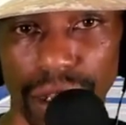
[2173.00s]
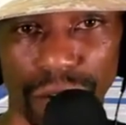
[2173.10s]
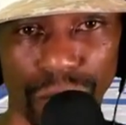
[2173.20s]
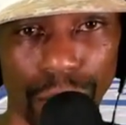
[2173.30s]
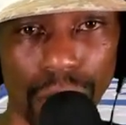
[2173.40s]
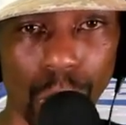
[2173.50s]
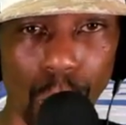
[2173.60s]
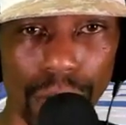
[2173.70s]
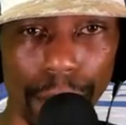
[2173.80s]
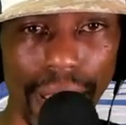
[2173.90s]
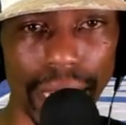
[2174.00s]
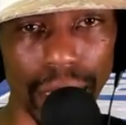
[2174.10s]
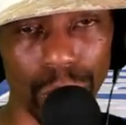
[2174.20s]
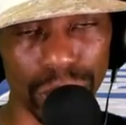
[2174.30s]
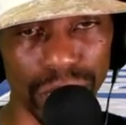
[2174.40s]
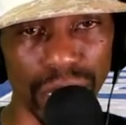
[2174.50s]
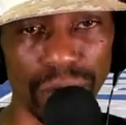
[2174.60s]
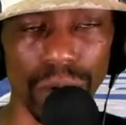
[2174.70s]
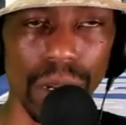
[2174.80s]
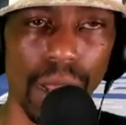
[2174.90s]
from our quarterback and a
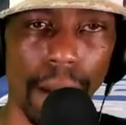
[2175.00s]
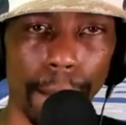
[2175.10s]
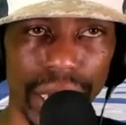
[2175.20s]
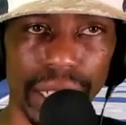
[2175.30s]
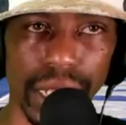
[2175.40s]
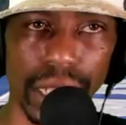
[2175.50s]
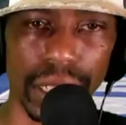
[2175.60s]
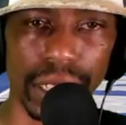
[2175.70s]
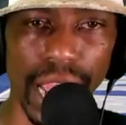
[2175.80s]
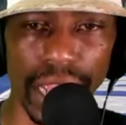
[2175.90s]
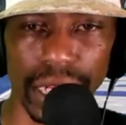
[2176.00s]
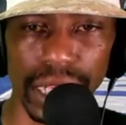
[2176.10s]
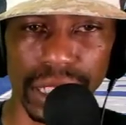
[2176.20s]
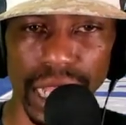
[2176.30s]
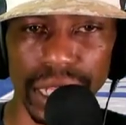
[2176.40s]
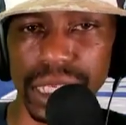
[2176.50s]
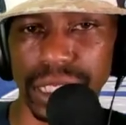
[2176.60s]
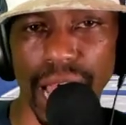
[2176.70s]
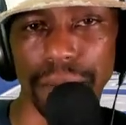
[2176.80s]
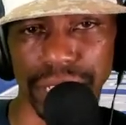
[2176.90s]
receiver. But at the end of the day, let's say they
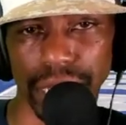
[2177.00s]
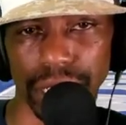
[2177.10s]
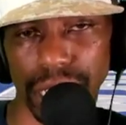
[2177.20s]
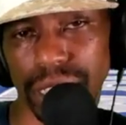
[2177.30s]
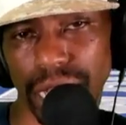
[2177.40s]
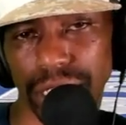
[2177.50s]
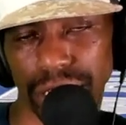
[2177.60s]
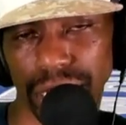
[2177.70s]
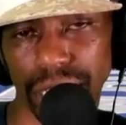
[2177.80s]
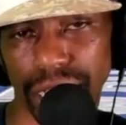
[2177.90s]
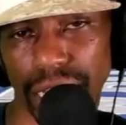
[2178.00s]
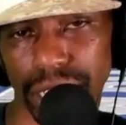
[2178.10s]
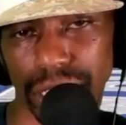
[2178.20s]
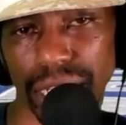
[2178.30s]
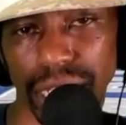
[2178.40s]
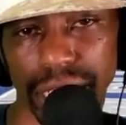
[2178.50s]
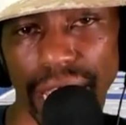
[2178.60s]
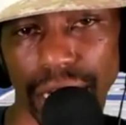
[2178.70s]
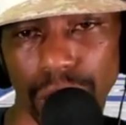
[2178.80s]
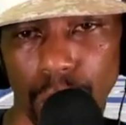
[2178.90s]
stop Zeke. Let's say, that Zeke gets
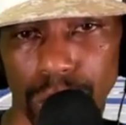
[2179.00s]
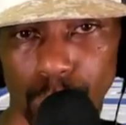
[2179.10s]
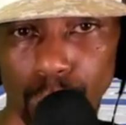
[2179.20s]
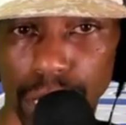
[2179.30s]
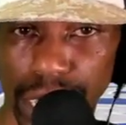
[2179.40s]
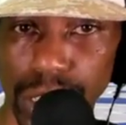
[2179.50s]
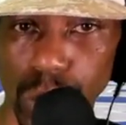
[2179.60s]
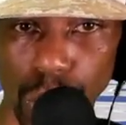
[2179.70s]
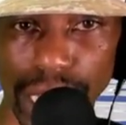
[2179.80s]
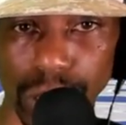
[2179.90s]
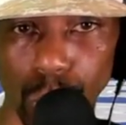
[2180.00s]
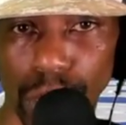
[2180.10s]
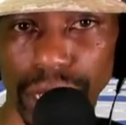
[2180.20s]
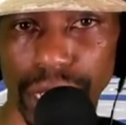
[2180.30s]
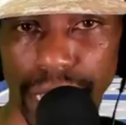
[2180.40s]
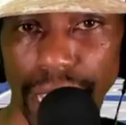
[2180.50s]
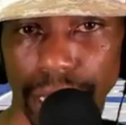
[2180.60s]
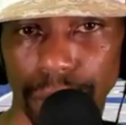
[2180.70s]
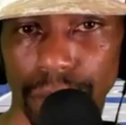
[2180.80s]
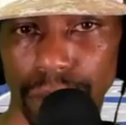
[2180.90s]
80 yards. Well, guess who has to win the game?